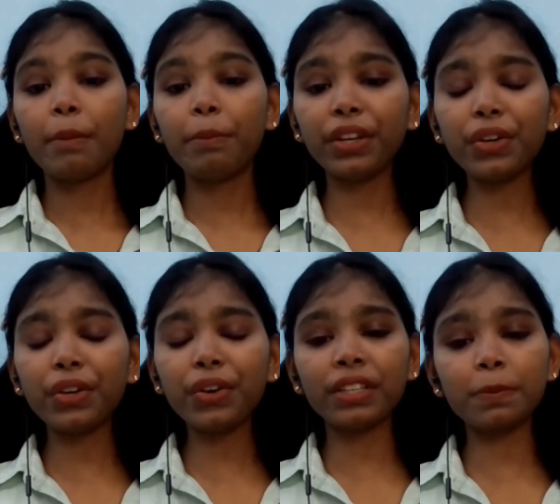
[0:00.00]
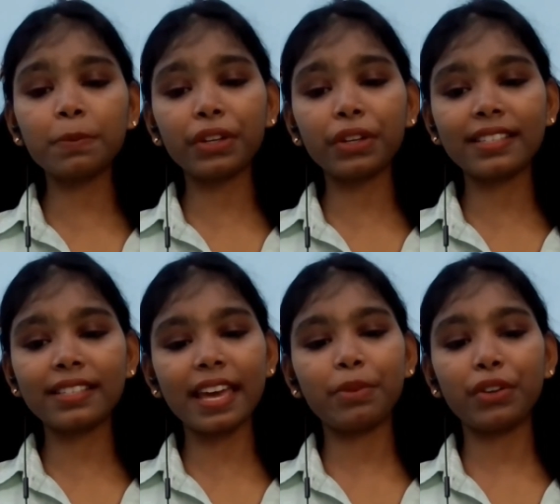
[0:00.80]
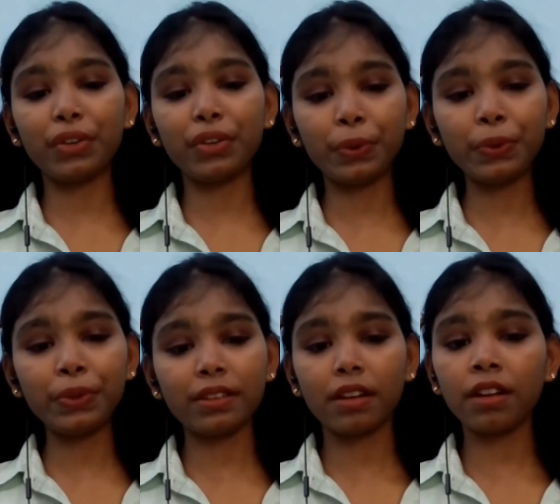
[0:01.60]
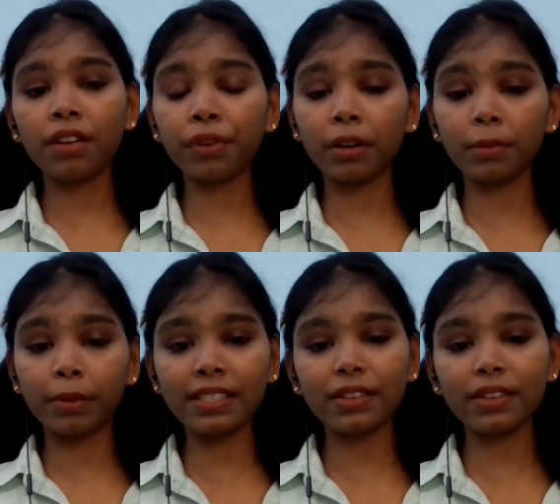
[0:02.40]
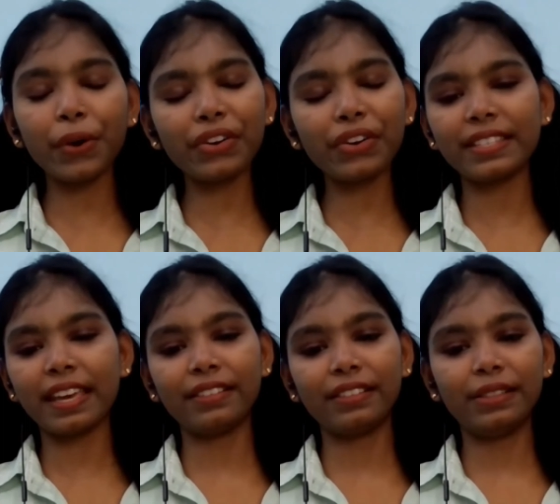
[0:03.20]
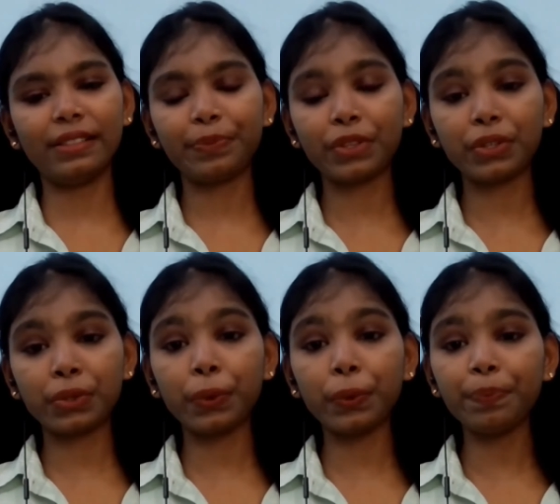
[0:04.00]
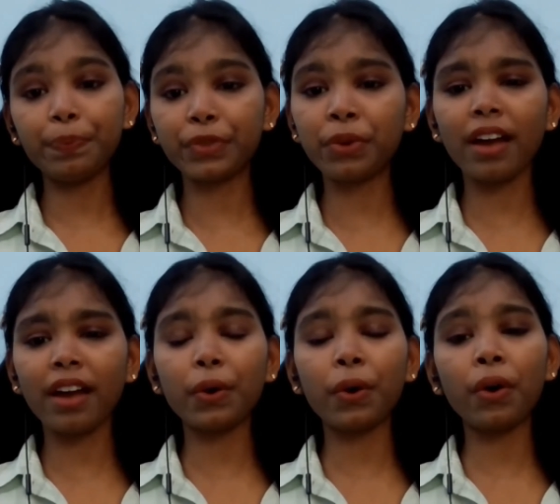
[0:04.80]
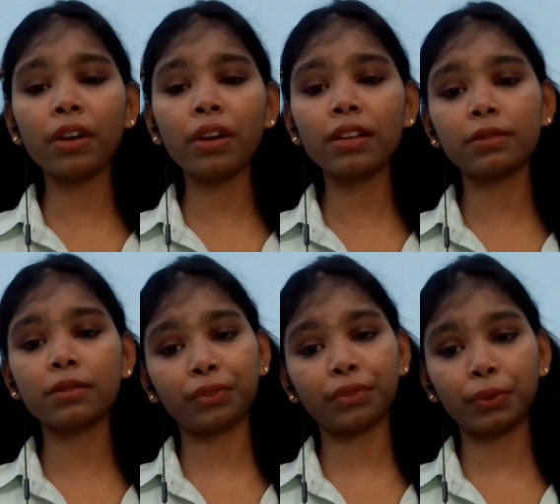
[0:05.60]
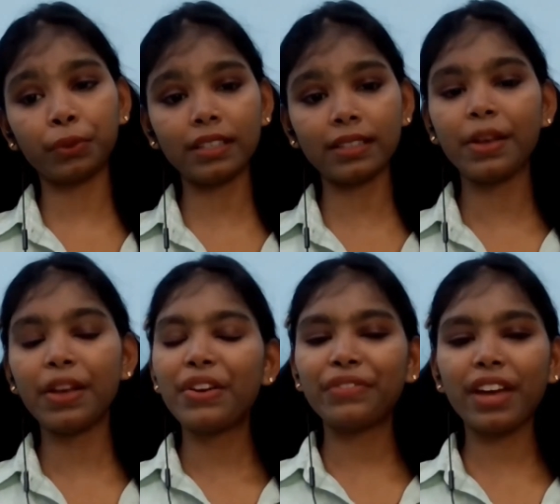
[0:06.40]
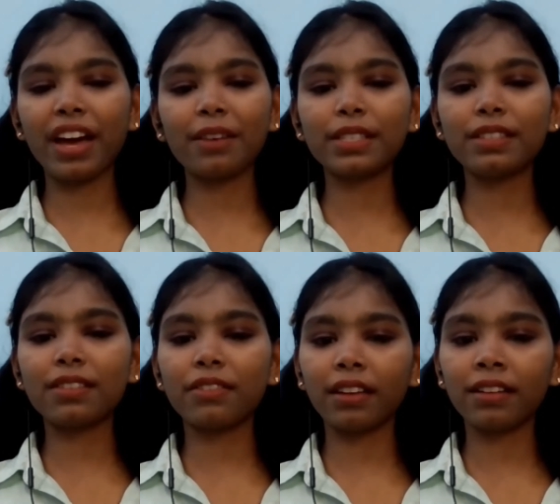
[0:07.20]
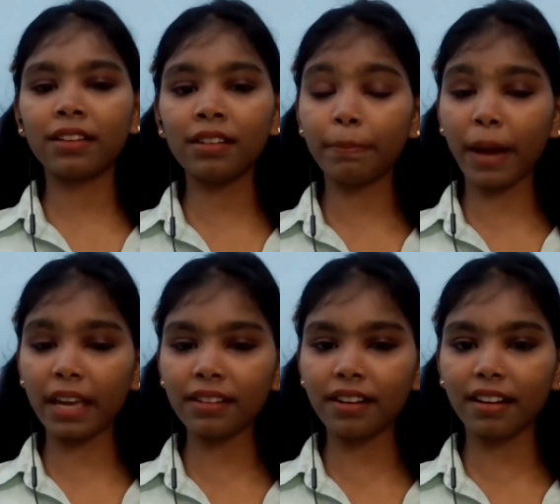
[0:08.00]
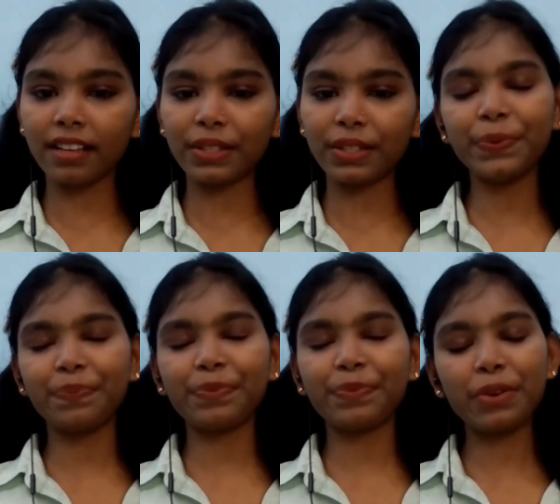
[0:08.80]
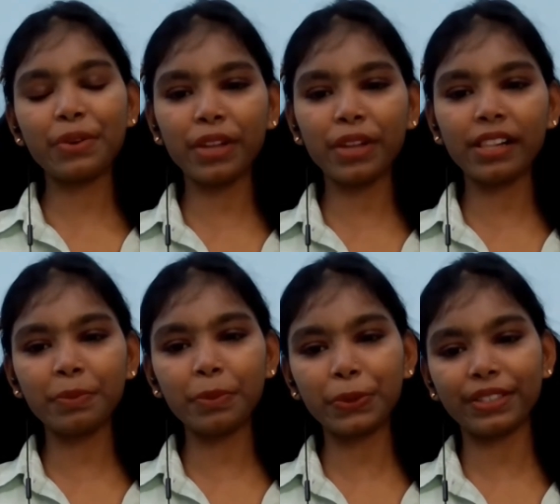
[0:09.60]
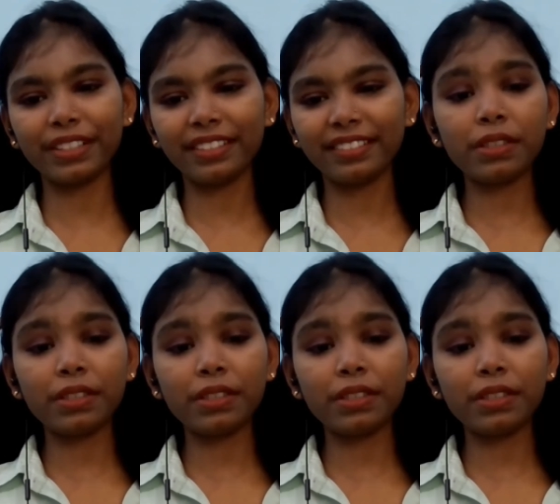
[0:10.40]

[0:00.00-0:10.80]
Many of these products can be reused, refurbished, or recycled. So, to guide all us off through this, we have Mister Michael Rada, sir. We welcome you, sir.